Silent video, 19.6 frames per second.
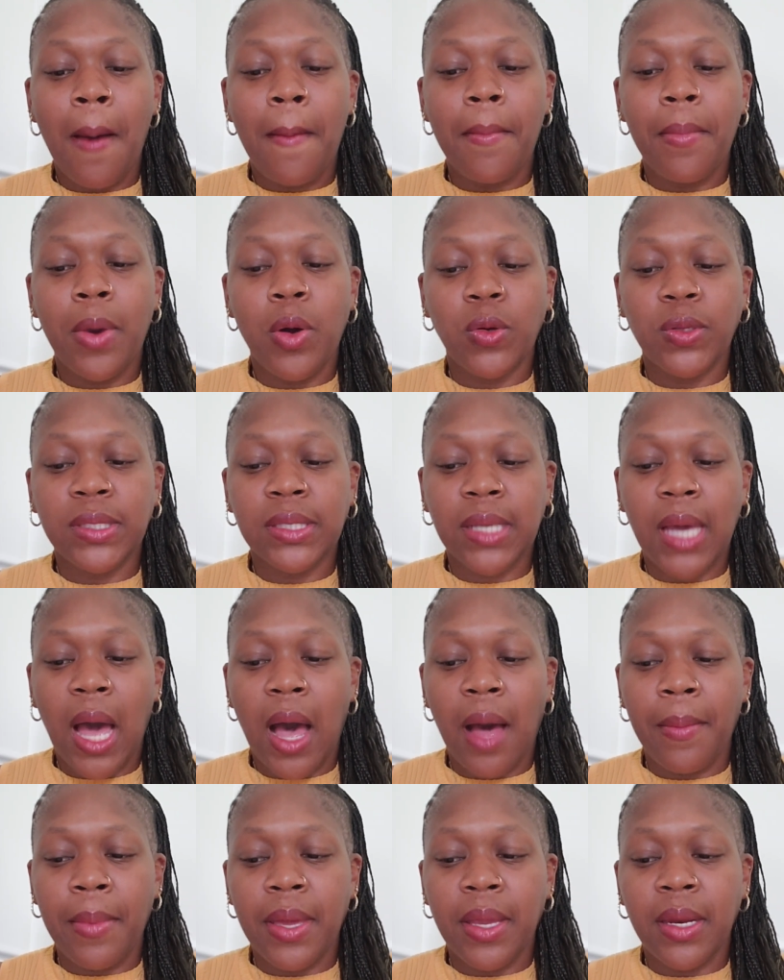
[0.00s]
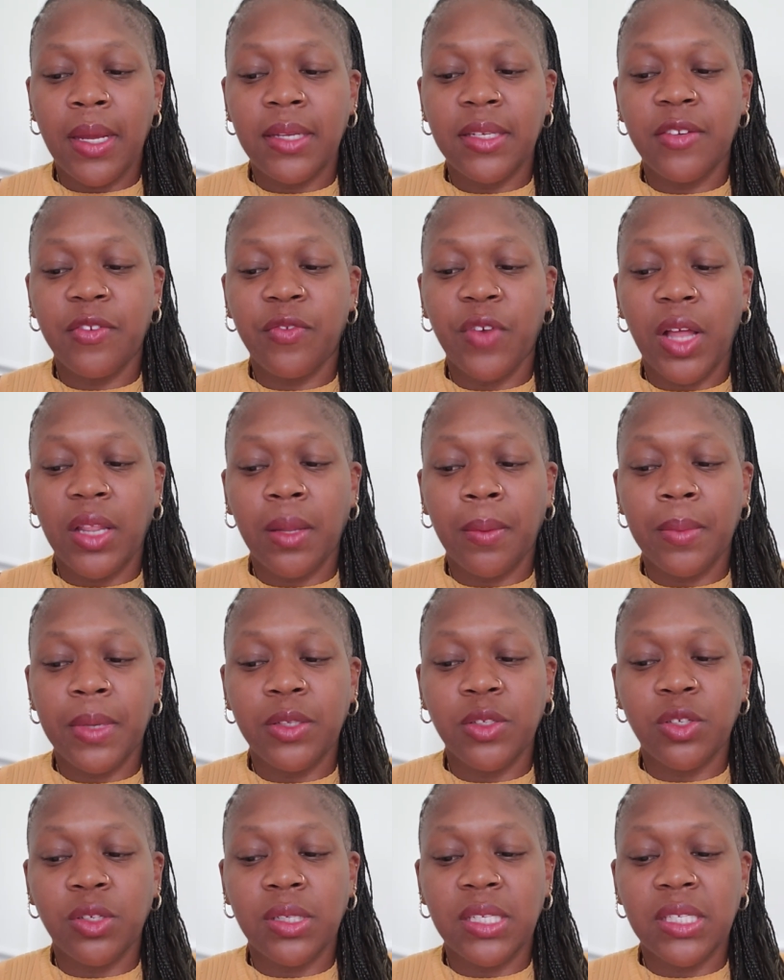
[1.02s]
most common
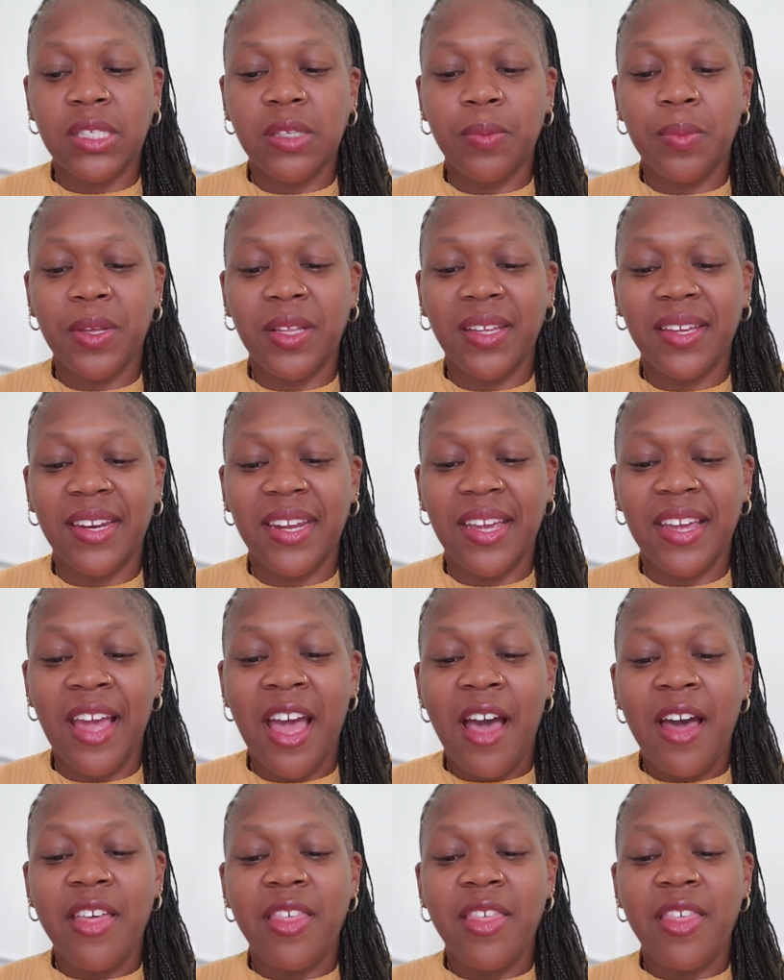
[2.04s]
developmental disability.